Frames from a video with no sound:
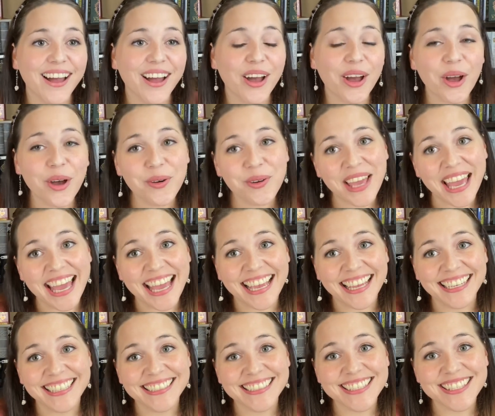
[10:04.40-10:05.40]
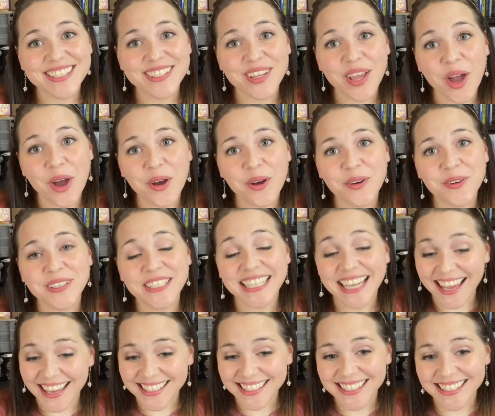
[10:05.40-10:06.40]
Okay, so
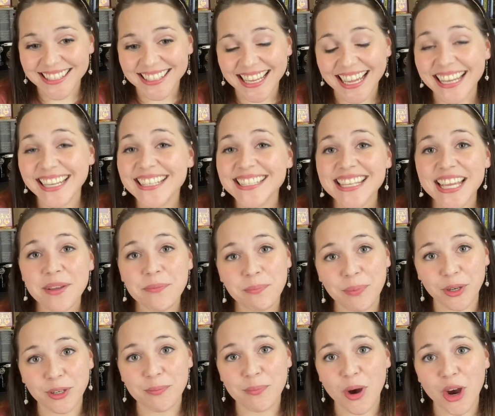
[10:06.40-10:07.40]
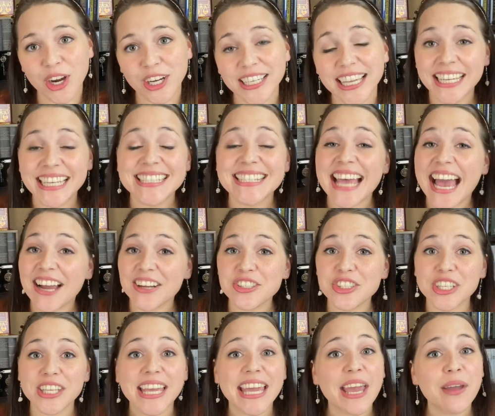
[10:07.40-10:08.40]
yes, it is a bookmark. It's
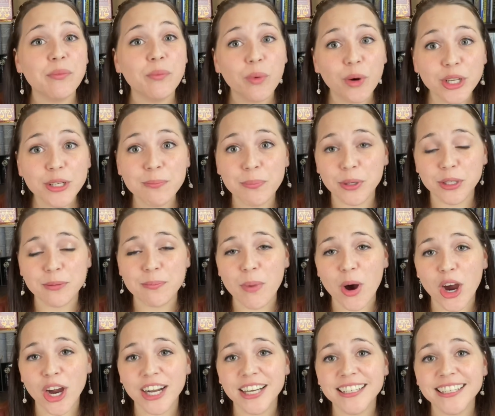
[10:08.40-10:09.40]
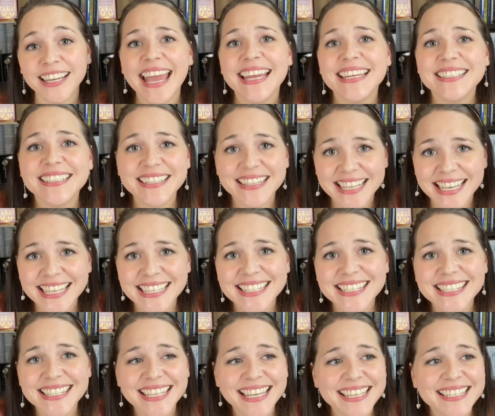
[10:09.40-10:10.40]
actually a wood bookmark. And
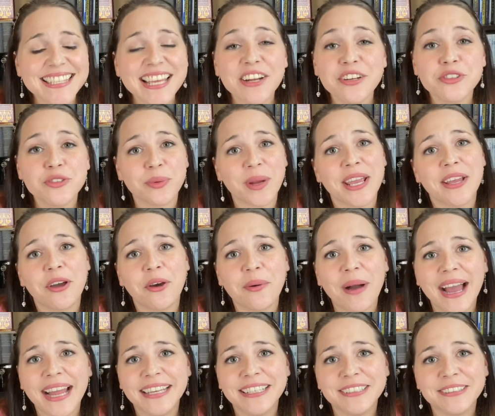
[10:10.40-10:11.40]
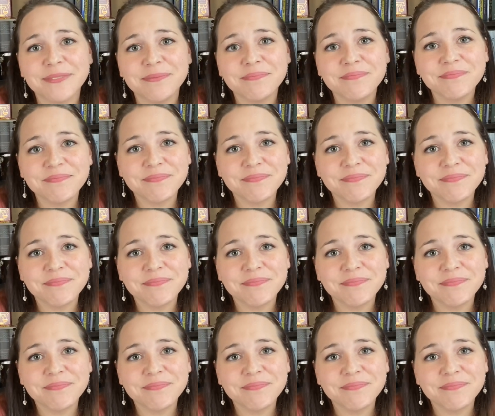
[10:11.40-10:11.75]
this is our Draco item.